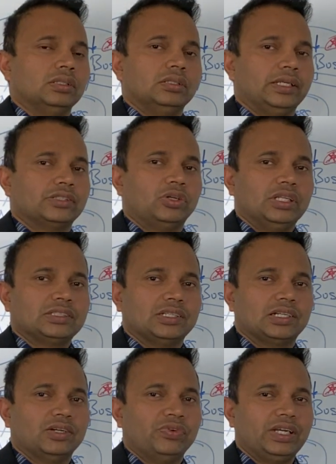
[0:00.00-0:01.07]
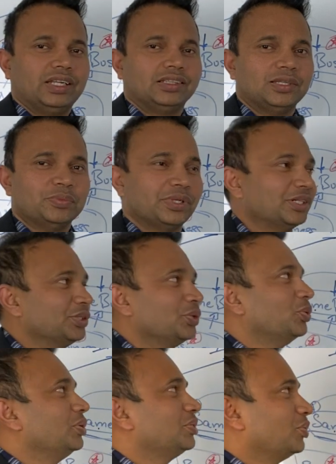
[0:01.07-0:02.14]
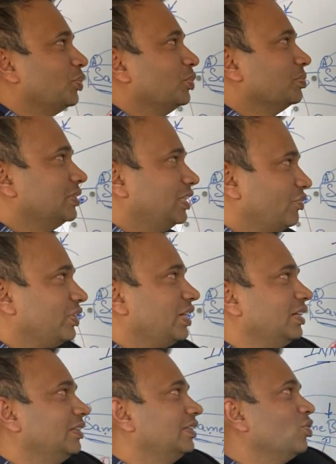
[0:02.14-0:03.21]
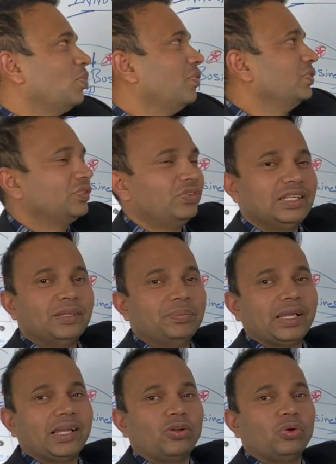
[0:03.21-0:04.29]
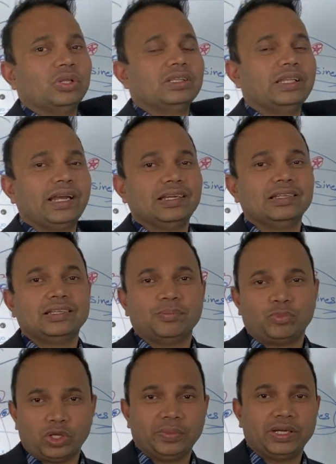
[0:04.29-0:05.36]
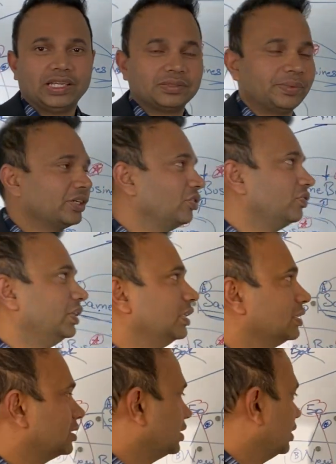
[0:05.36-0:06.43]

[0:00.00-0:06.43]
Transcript: that's called as circumventing the immigration rules. So definitely home office will keep an eye on that employment aspect of things.